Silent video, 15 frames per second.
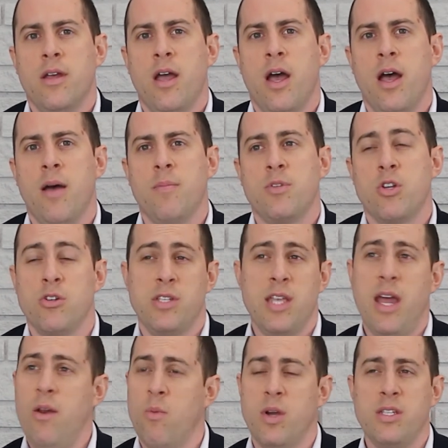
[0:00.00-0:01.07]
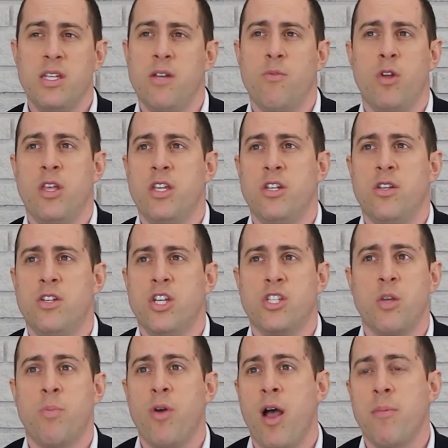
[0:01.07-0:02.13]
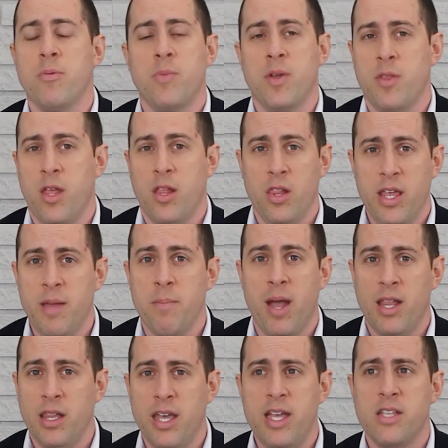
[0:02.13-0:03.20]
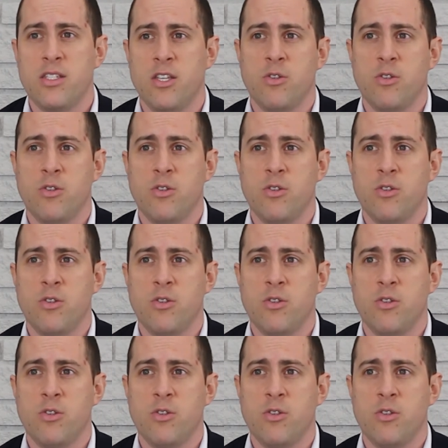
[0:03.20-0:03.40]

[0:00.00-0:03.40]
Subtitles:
Turns out it wasn't really just a problem with my list.